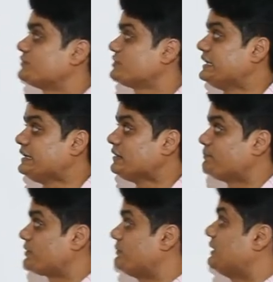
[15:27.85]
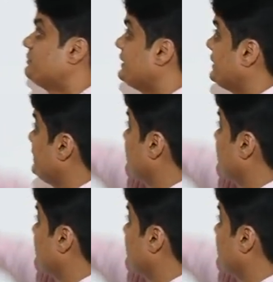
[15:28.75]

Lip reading: to see probability